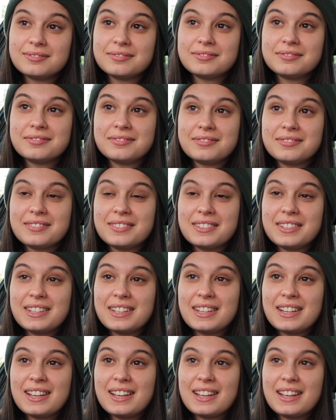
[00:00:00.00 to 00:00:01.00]

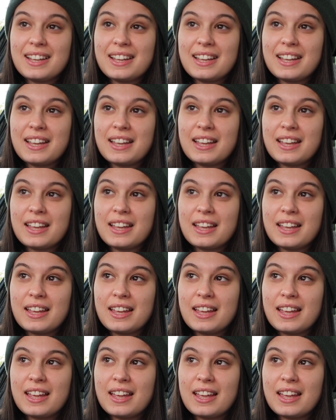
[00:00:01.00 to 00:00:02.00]

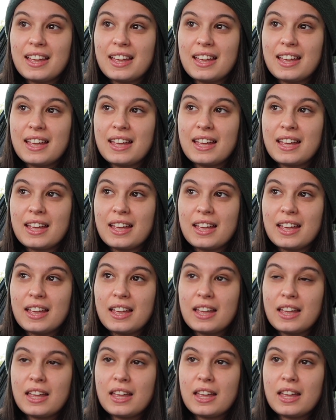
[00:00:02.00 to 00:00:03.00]

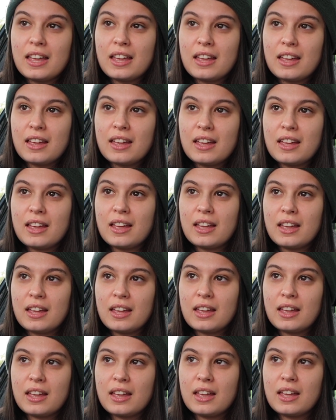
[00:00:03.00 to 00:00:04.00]

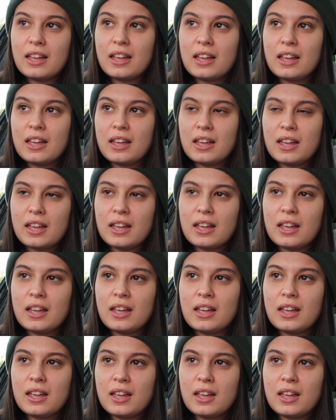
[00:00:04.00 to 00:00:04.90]
No one is speaking in this clip.